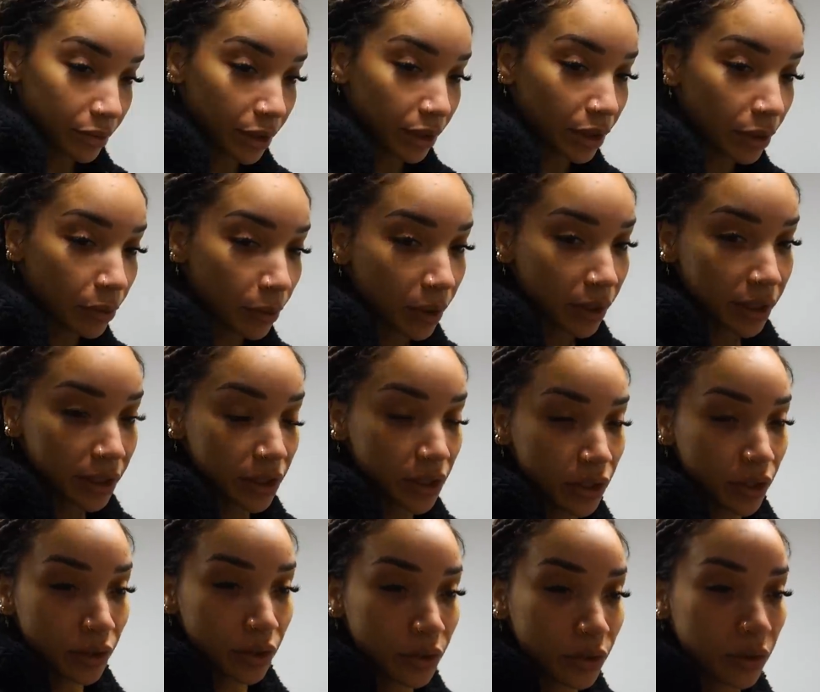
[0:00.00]
really wanted
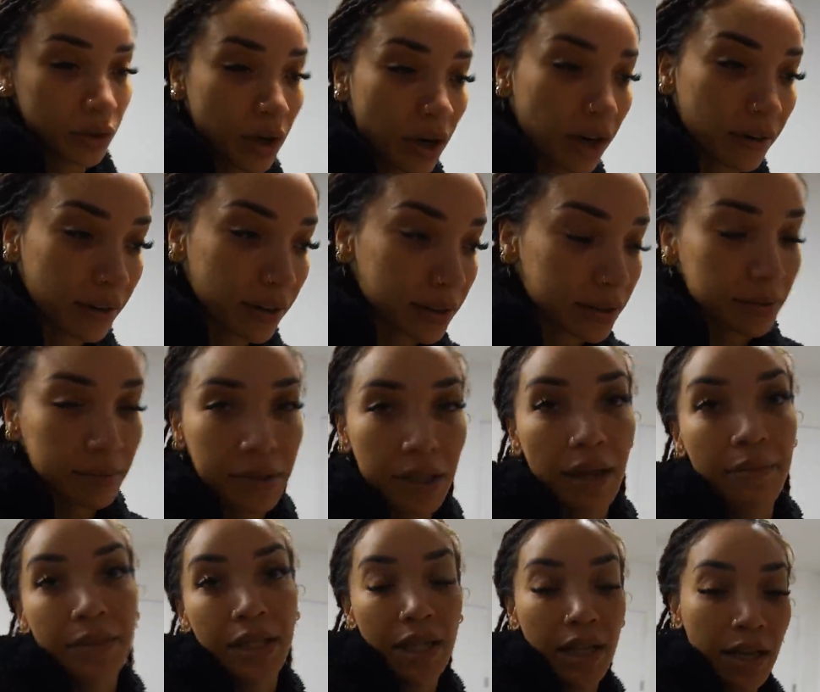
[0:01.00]
to carve out some
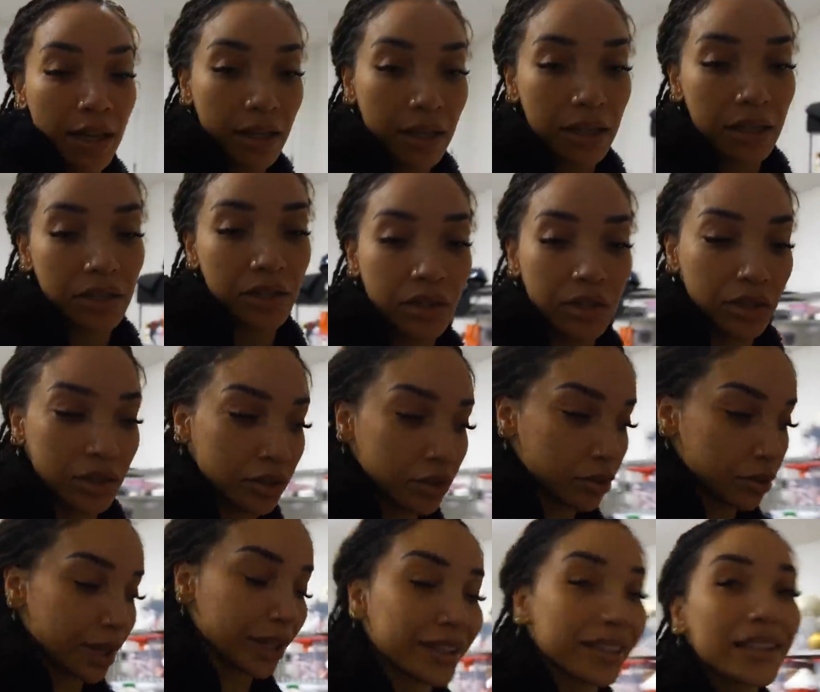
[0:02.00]
time today
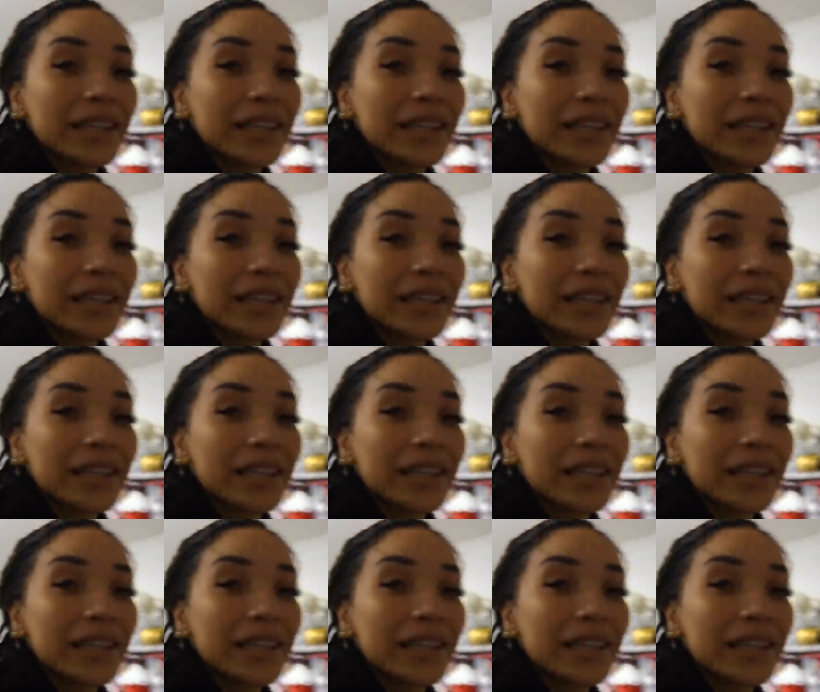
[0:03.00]
to at